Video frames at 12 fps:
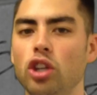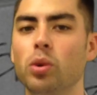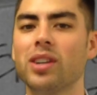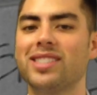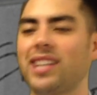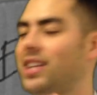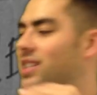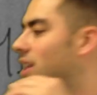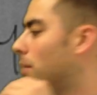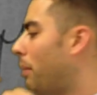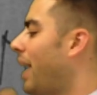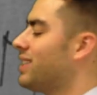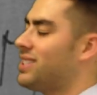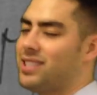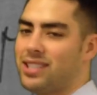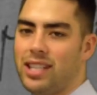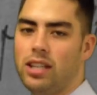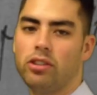you were sent to the
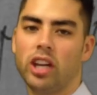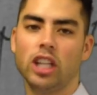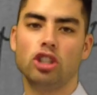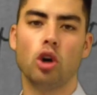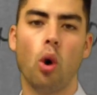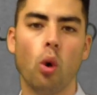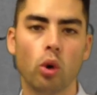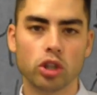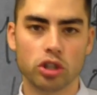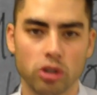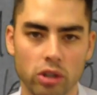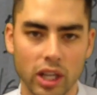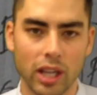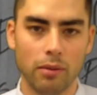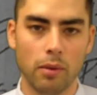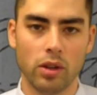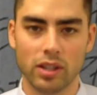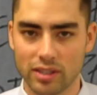Bastille and tortured in
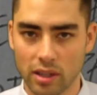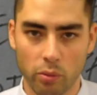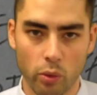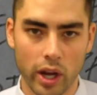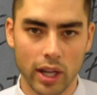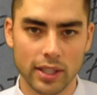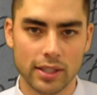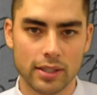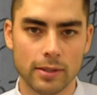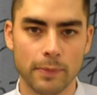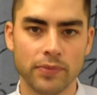some ways.